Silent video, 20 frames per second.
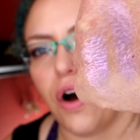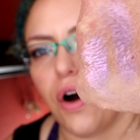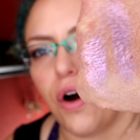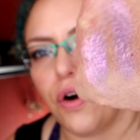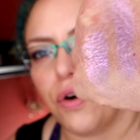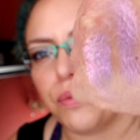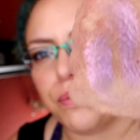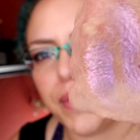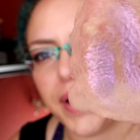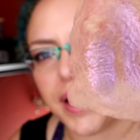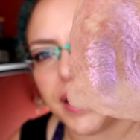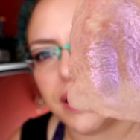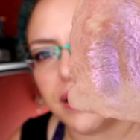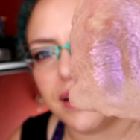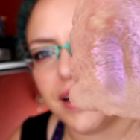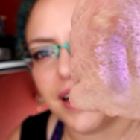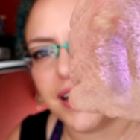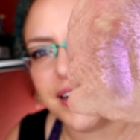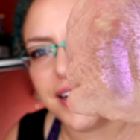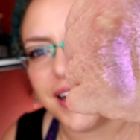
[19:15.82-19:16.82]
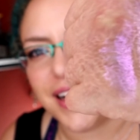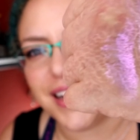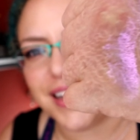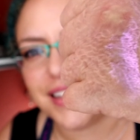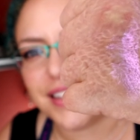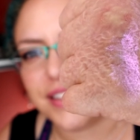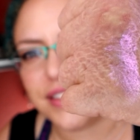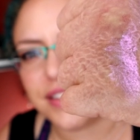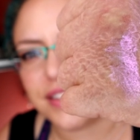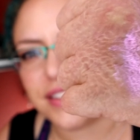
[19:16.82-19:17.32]
Oh my
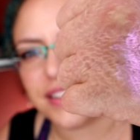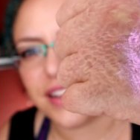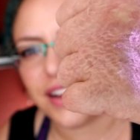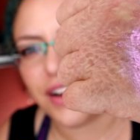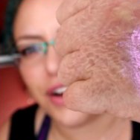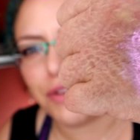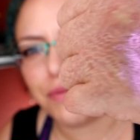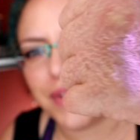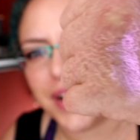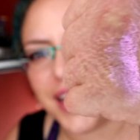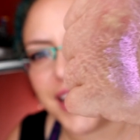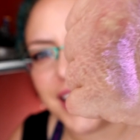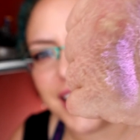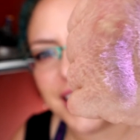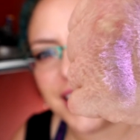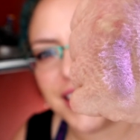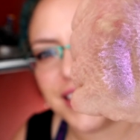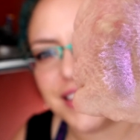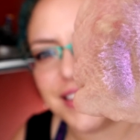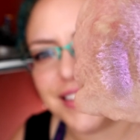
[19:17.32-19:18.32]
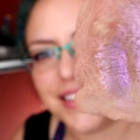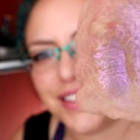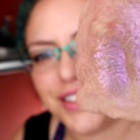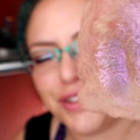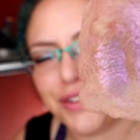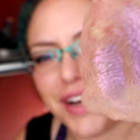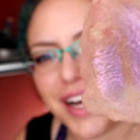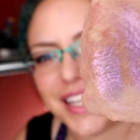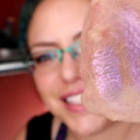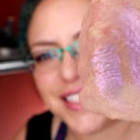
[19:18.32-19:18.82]
goodness. Oh my goodness. Did
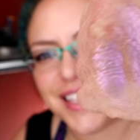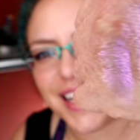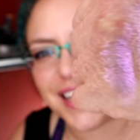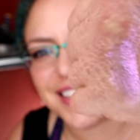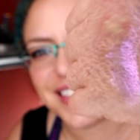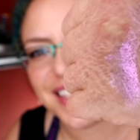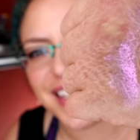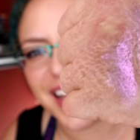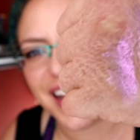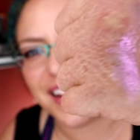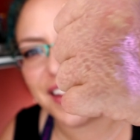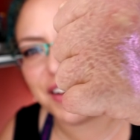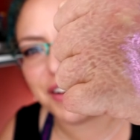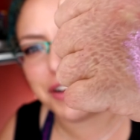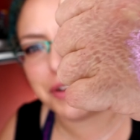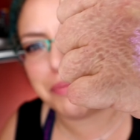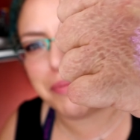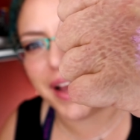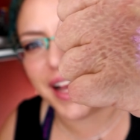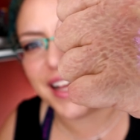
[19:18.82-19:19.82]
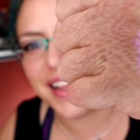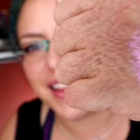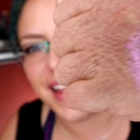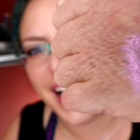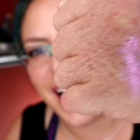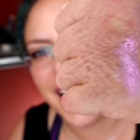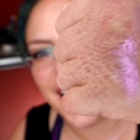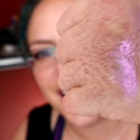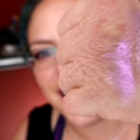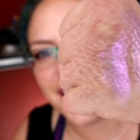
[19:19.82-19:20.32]
you guys get together and make
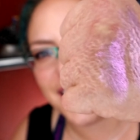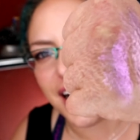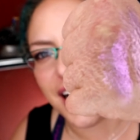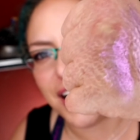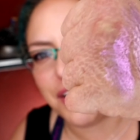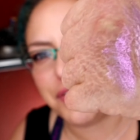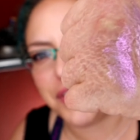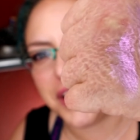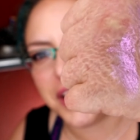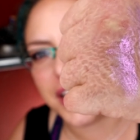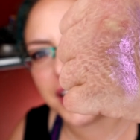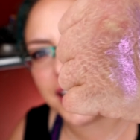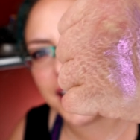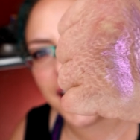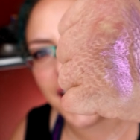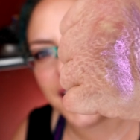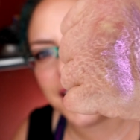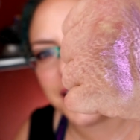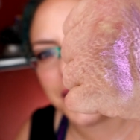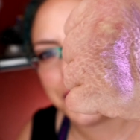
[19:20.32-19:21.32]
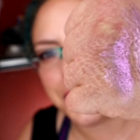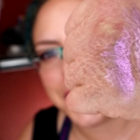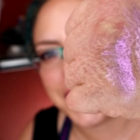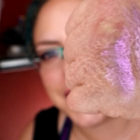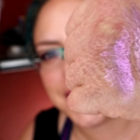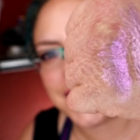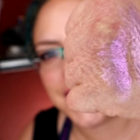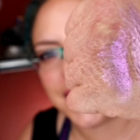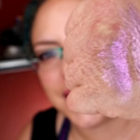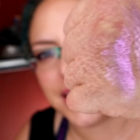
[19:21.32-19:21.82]
that? I mean, I think we
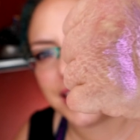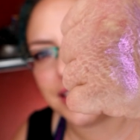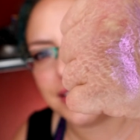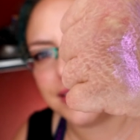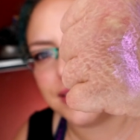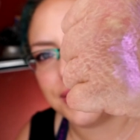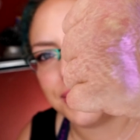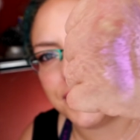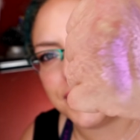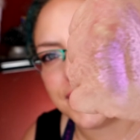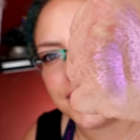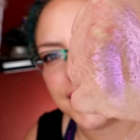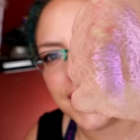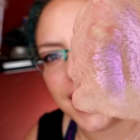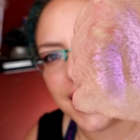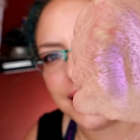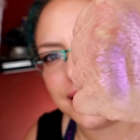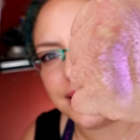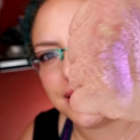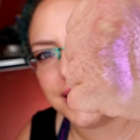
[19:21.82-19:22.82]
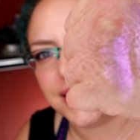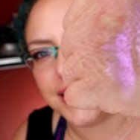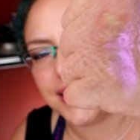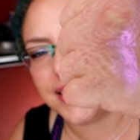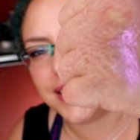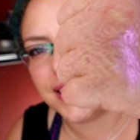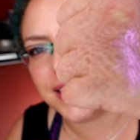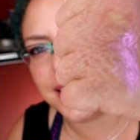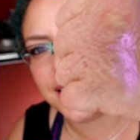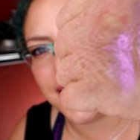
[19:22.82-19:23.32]
can see that Kazuko's has
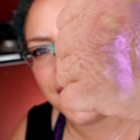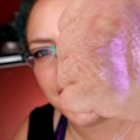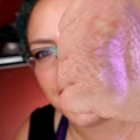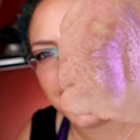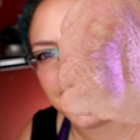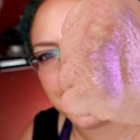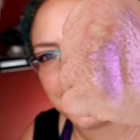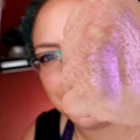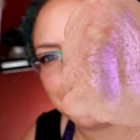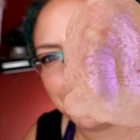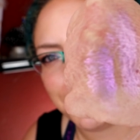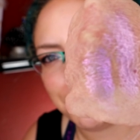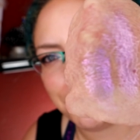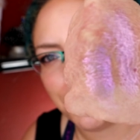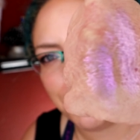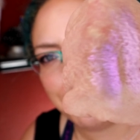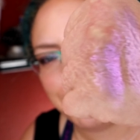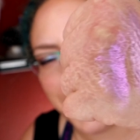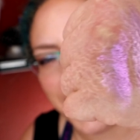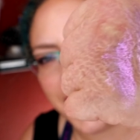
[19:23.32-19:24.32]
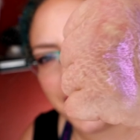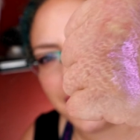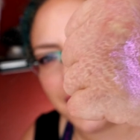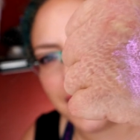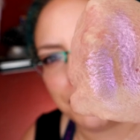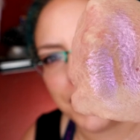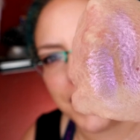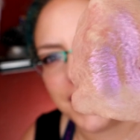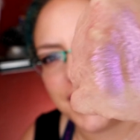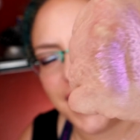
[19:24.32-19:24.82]
just the tiniest bit more
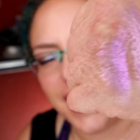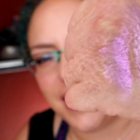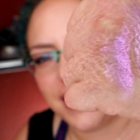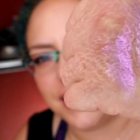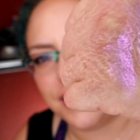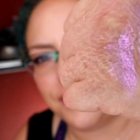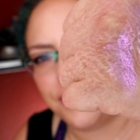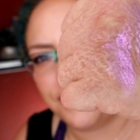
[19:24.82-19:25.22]
pink, but that is